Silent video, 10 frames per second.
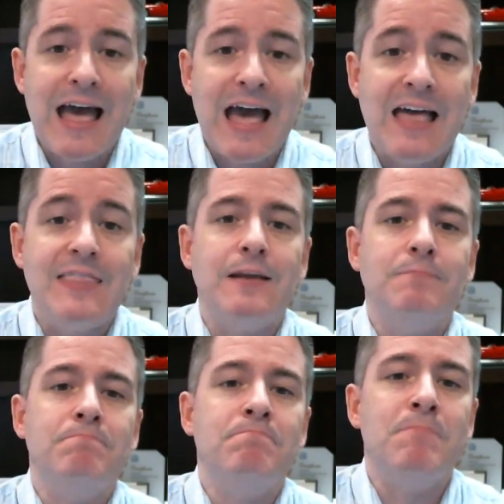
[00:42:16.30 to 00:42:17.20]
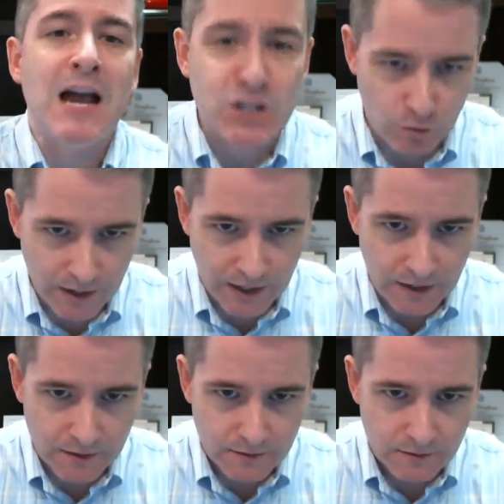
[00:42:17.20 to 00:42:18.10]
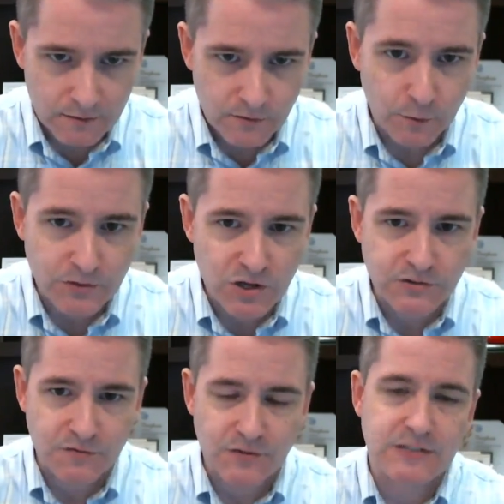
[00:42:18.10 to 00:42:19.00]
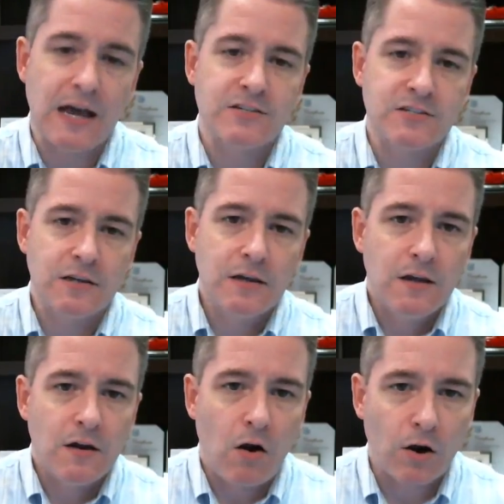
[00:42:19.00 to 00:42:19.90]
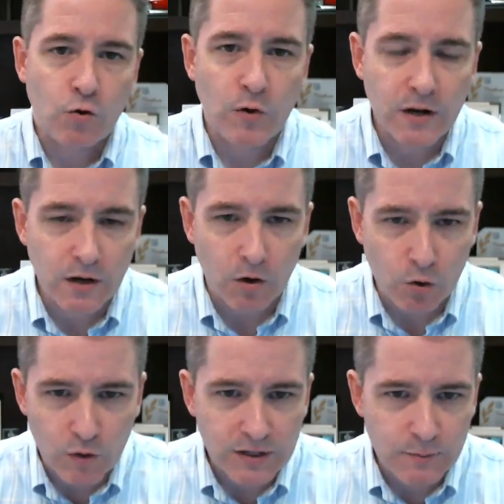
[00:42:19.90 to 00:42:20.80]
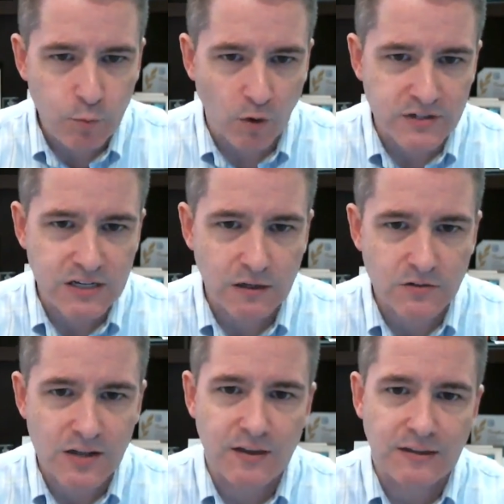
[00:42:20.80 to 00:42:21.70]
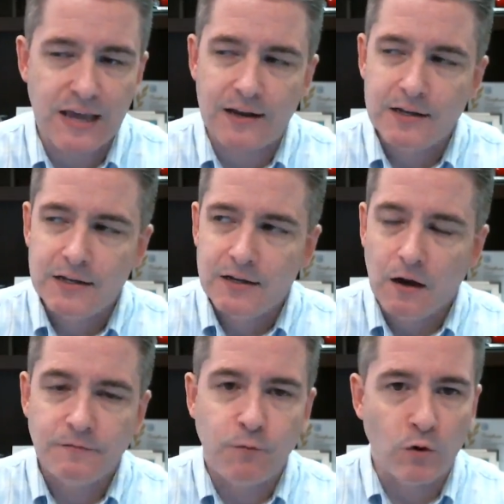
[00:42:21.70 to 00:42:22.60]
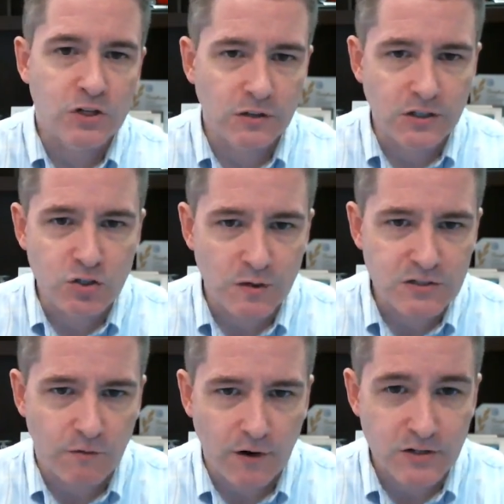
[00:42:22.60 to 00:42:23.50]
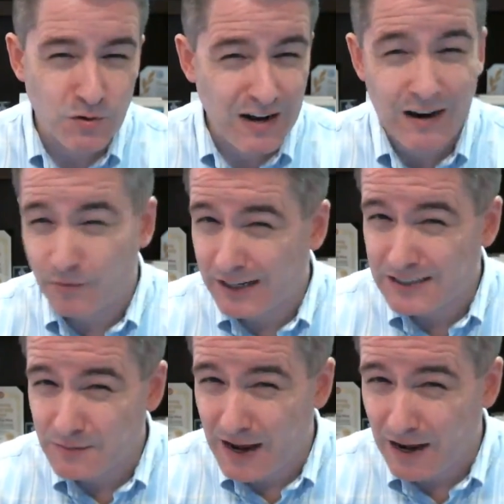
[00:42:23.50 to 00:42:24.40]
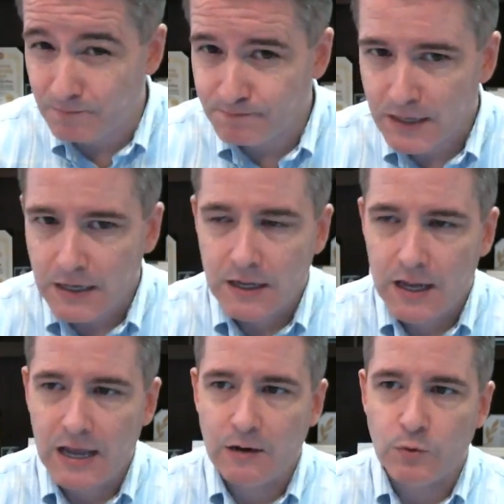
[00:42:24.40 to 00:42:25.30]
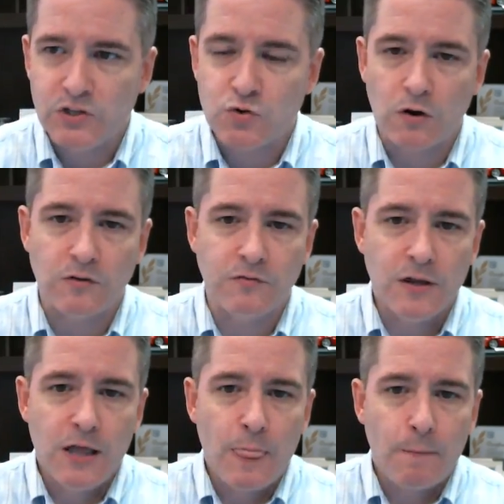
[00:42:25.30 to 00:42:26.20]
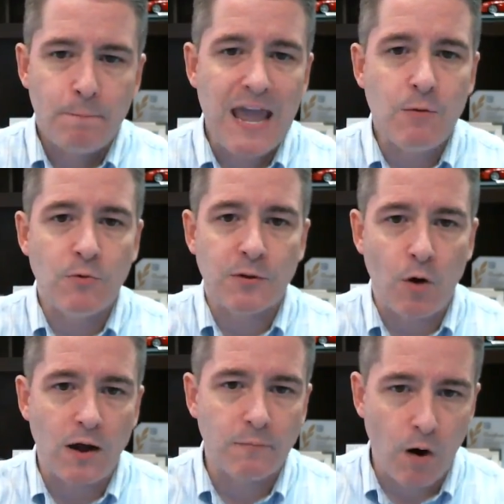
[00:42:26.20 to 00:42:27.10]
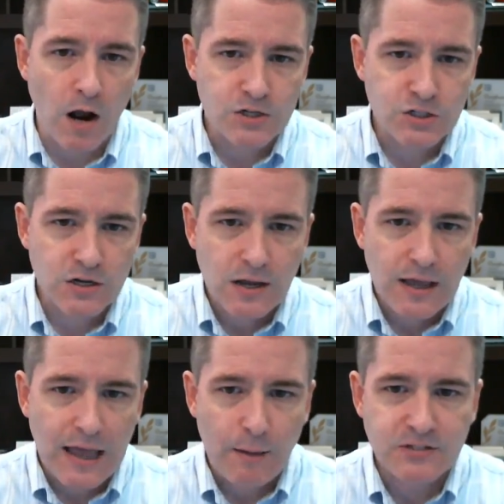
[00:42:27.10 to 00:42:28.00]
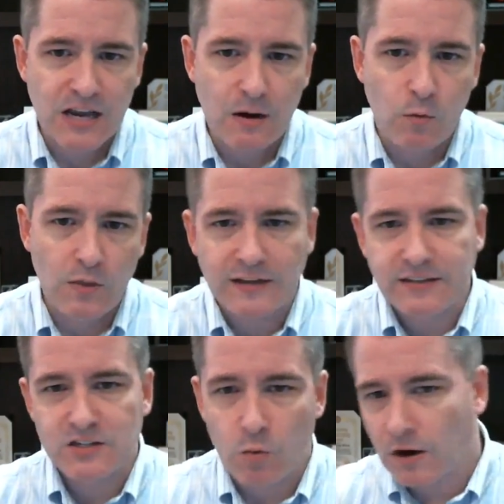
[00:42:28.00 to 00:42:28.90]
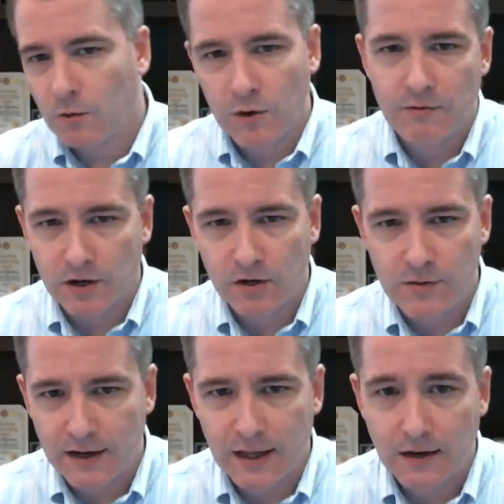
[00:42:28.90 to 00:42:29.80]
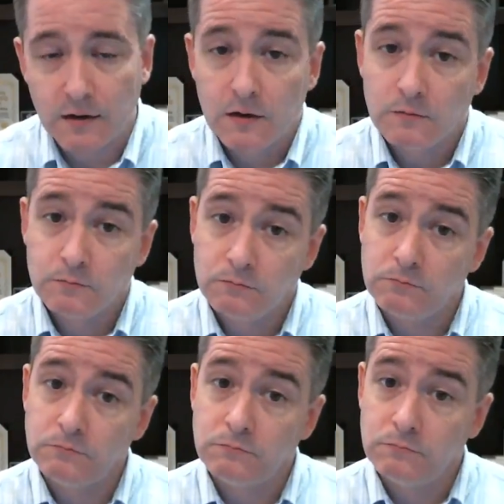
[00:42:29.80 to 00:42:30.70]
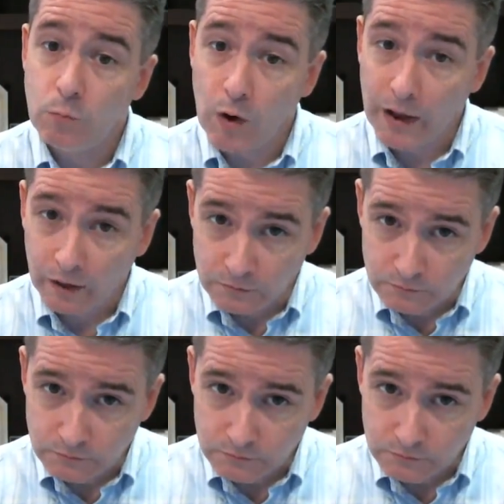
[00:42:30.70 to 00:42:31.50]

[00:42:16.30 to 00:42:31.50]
and then measuring the results of the test are critically important skills, I think, that unfortunately too much of our industry kind of forgets about, and we sort of paint with a broad brush and we say, well, that doesn't work, we're never going to do that again. Well,